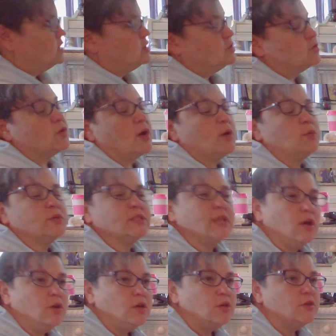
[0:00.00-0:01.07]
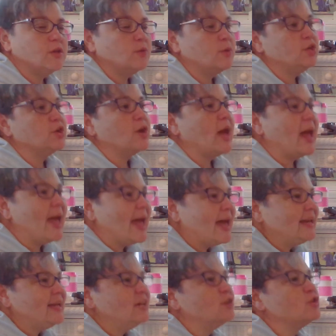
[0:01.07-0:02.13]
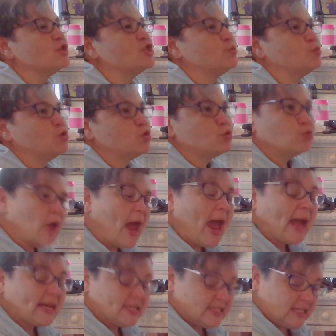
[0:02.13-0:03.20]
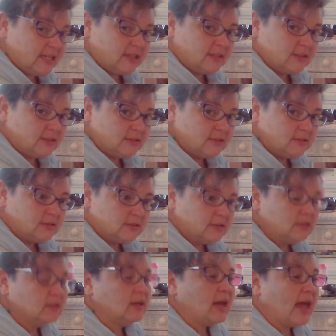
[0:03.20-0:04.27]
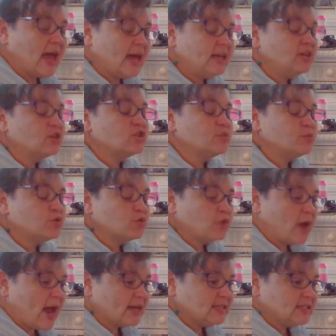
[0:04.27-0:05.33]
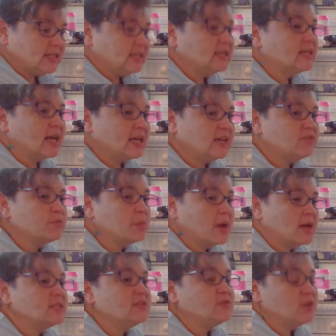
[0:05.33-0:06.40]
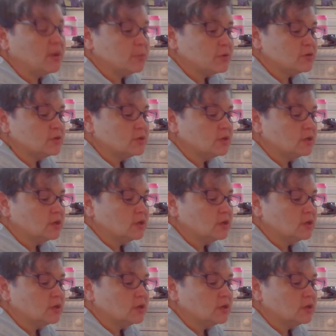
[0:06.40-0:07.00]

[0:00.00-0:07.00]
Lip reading: So I will tell you that when you're adding or subtracting negative and positive numbers,